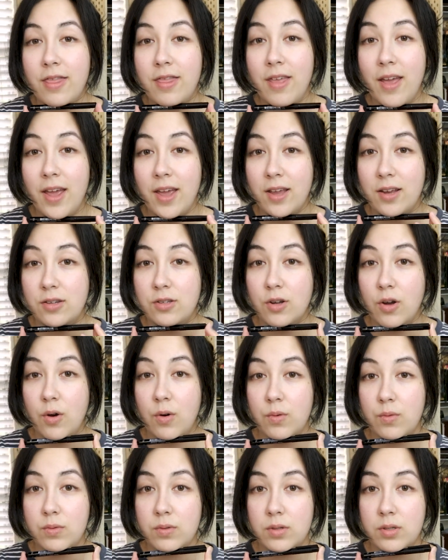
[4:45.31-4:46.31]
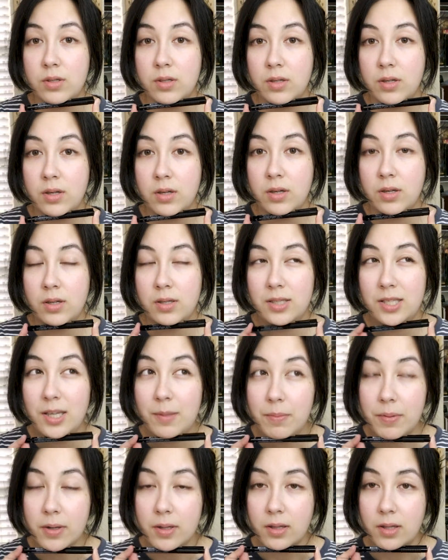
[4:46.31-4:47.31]
they don't
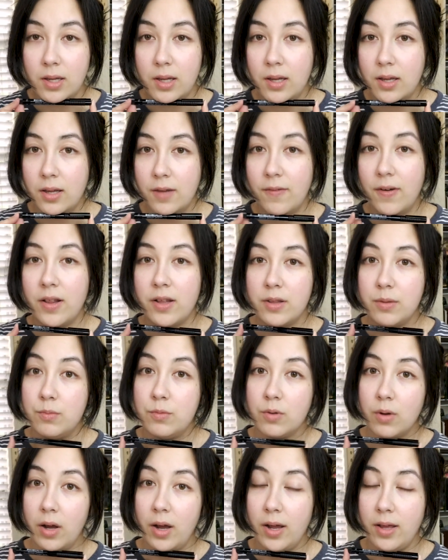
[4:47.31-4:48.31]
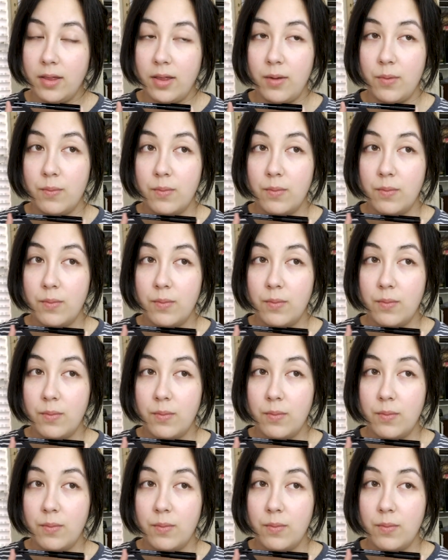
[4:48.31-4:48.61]
typically, if I let them dry,